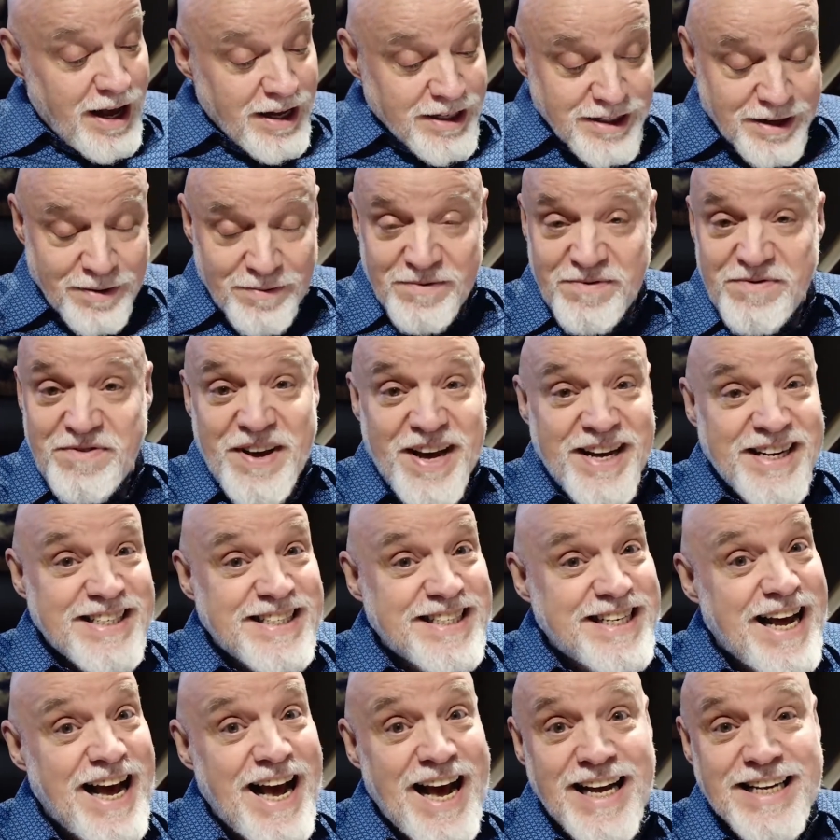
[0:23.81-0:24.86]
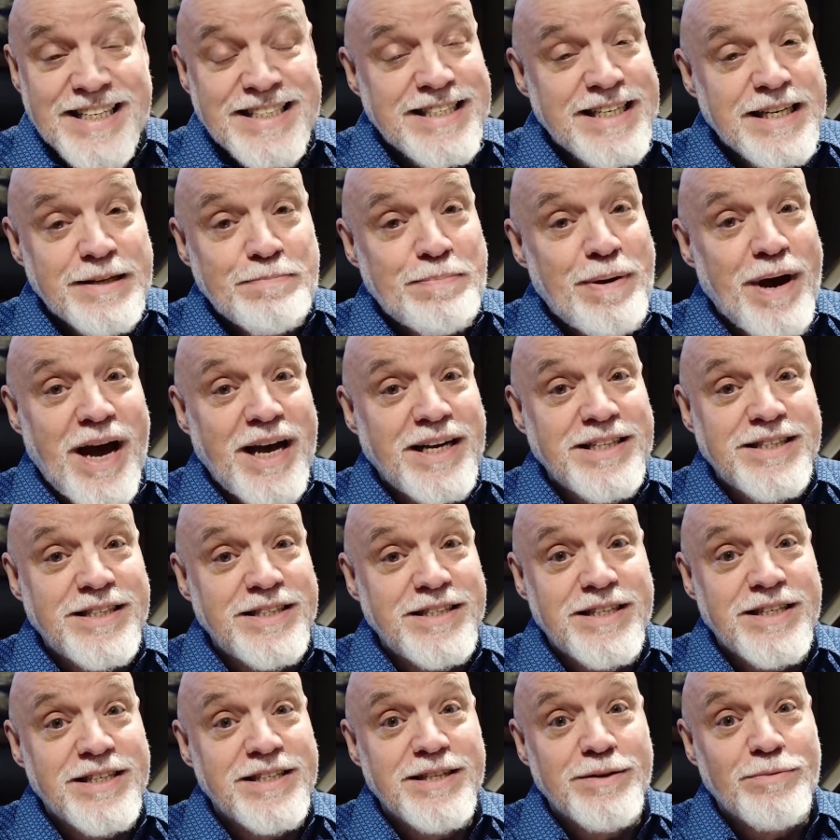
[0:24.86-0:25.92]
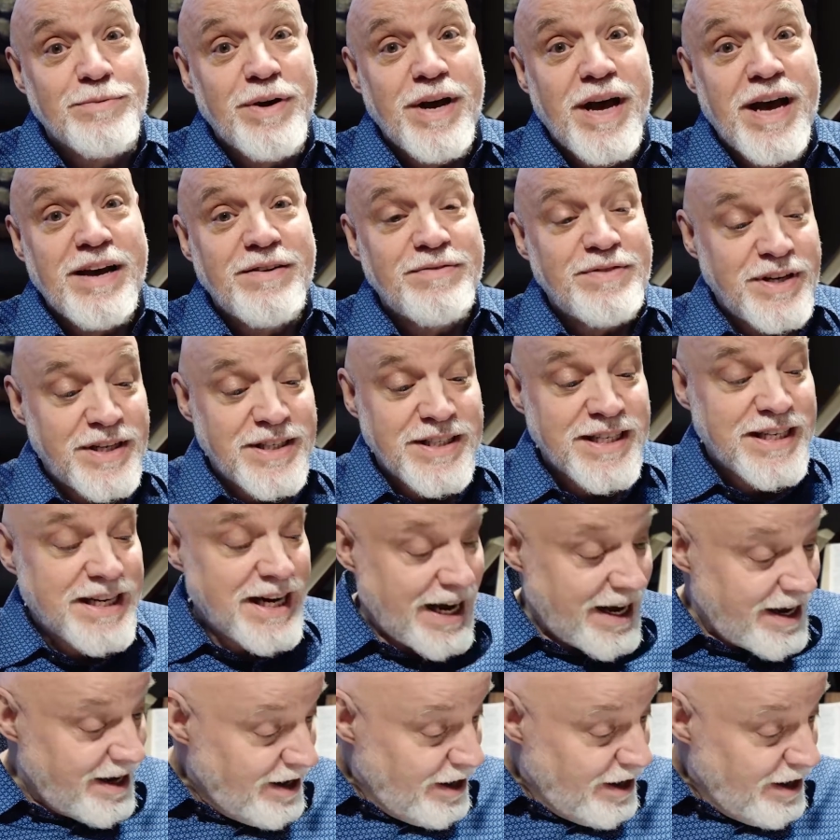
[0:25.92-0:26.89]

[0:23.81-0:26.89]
Some fantastic passages that we have here today.